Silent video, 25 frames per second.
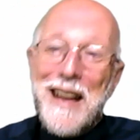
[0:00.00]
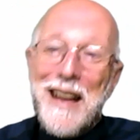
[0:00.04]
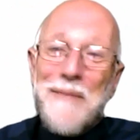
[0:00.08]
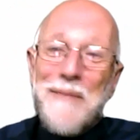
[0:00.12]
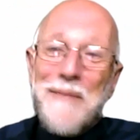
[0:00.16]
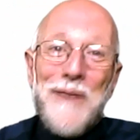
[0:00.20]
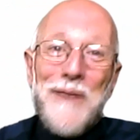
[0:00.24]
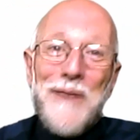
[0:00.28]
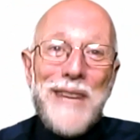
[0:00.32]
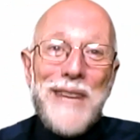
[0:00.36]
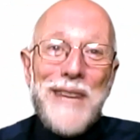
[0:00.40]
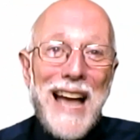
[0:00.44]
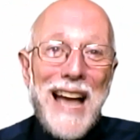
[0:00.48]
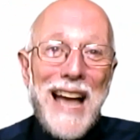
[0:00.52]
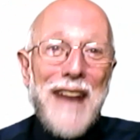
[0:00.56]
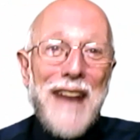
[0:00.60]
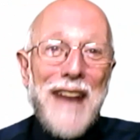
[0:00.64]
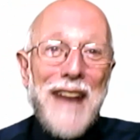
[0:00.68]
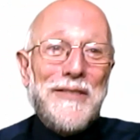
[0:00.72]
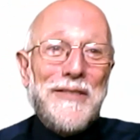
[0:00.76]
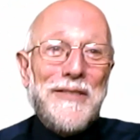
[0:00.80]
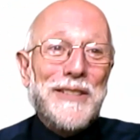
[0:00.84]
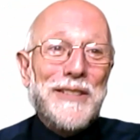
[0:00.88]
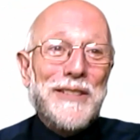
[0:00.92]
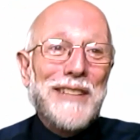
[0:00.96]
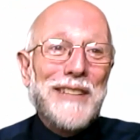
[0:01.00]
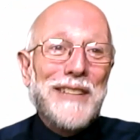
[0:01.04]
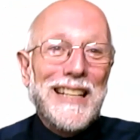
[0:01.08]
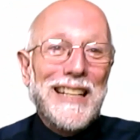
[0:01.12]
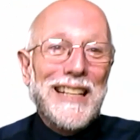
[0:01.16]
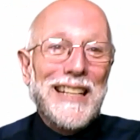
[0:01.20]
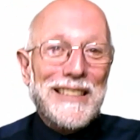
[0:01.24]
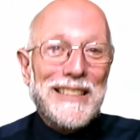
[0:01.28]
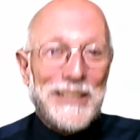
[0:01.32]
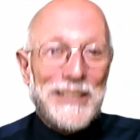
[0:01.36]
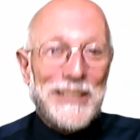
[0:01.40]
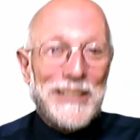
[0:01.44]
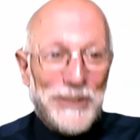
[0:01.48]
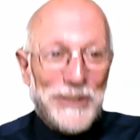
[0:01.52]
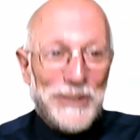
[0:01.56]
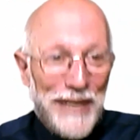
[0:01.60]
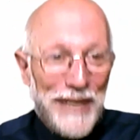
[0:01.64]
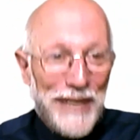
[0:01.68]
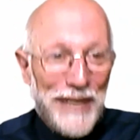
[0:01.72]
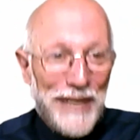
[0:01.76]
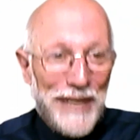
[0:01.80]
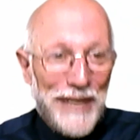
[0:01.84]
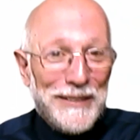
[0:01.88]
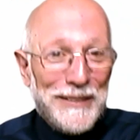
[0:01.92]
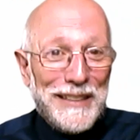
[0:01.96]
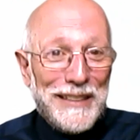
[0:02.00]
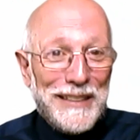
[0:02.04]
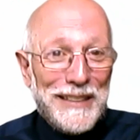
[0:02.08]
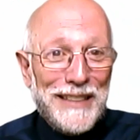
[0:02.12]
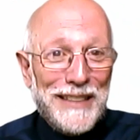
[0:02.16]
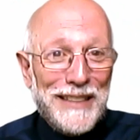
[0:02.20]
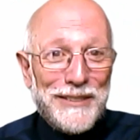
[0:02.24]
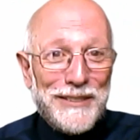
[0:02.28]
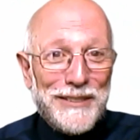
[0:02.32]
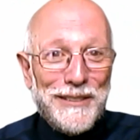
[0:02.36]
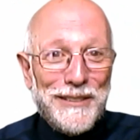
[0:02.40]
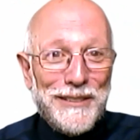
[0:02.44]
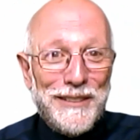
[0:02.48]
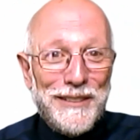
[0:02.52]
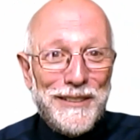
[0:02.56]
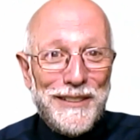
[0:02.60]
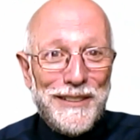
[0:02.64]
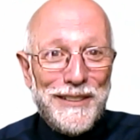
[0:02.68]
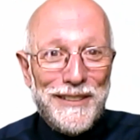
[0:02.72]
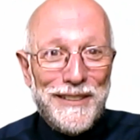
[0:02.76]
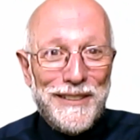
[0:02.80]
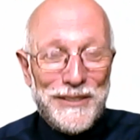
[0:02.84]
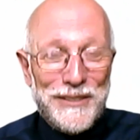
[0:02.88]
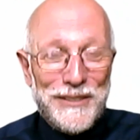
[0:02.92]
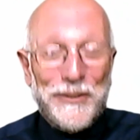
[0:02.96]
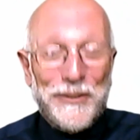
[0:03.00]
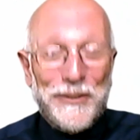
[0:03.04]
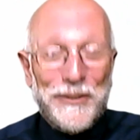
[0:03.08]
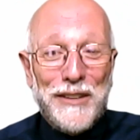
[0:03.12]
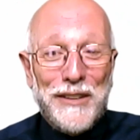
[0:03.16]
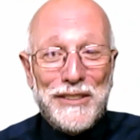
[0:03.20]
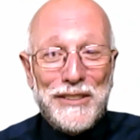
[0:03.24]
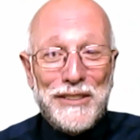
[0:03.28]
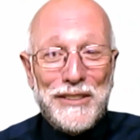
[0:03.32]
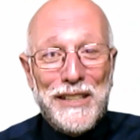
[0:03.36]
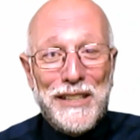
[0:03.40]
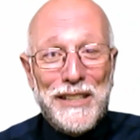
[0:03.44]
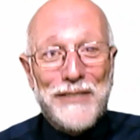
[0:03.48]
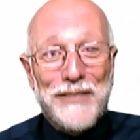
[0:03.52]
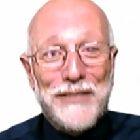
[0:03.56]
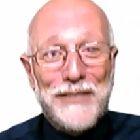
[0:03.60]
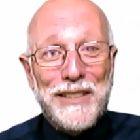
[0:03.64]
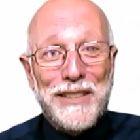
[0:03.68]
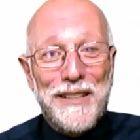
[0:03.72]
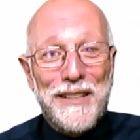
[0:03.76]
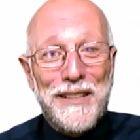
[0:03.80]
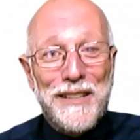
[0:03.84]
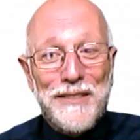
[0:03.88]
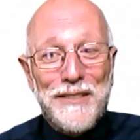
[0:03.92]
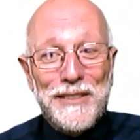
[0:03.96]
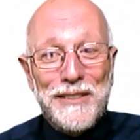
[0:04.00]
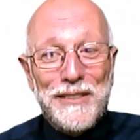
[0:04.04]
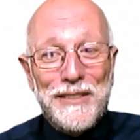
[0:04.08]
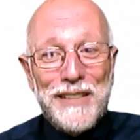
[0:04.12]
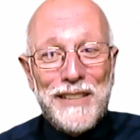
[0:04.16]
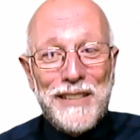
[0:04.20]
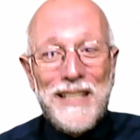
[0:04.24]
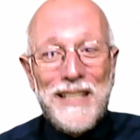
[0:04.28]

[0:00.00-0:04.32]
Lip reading: But we have to, as trainer, teacher, learners for ourselves and others,